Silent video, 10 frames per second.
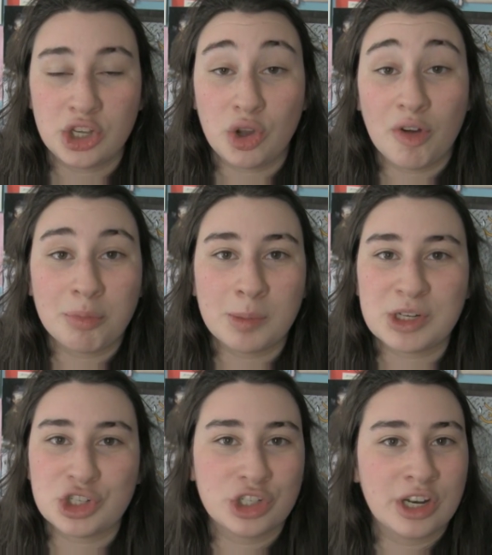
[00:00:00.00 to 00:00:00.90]
You have
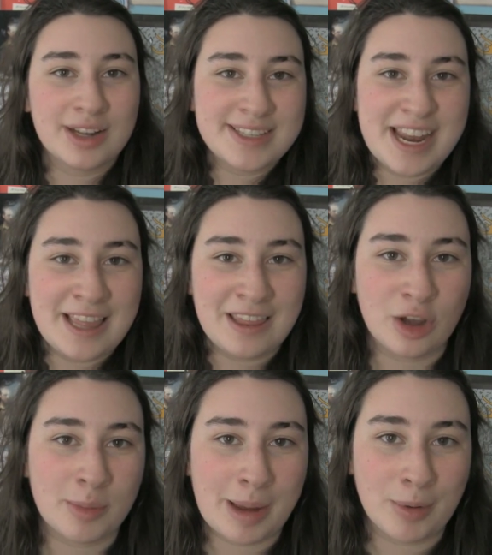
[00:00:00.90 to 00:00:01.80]
permission to not say anything
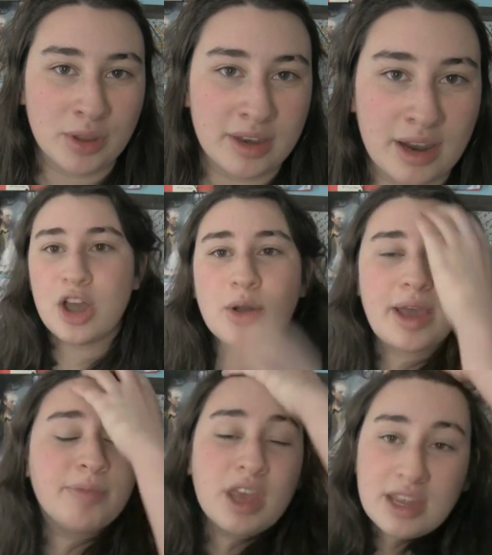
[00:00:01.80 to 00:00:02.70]
on my birthday.
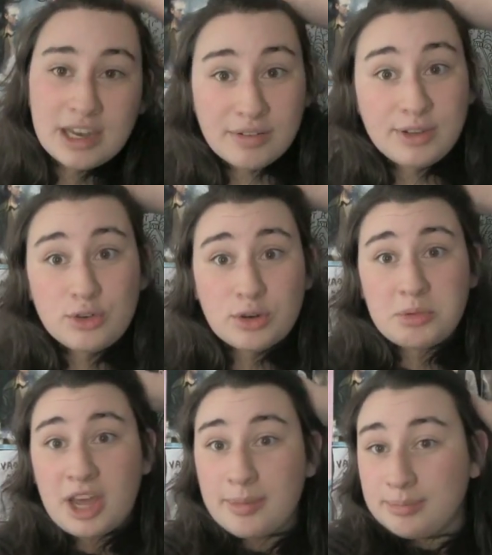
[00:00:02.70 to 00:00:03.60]
Okay, now field trip
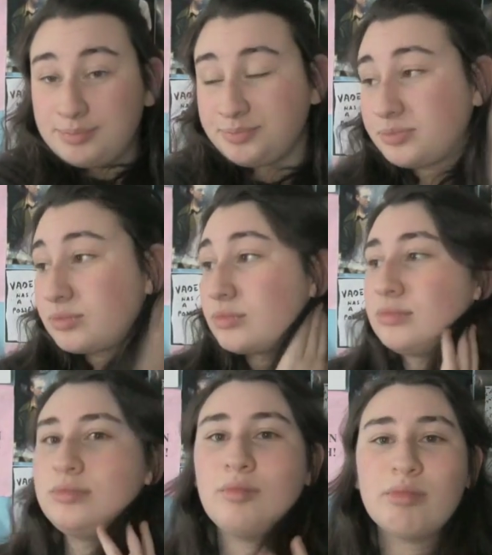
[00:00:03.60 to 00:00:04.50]
time.
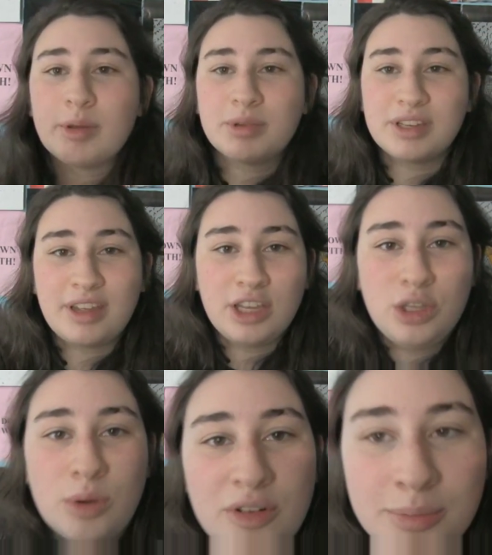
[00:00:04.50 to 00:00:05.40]
I'm gonna take
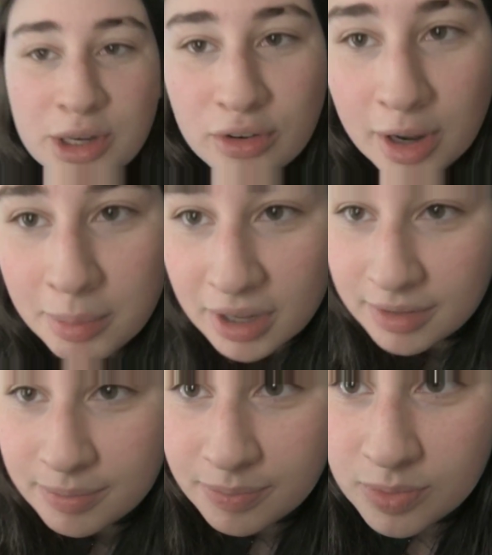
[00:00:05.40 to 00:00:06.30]
you off my
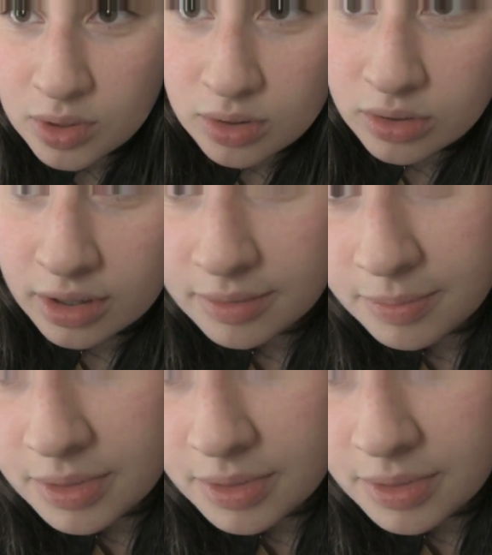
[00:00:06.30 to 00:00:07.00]
tripod. Hold on.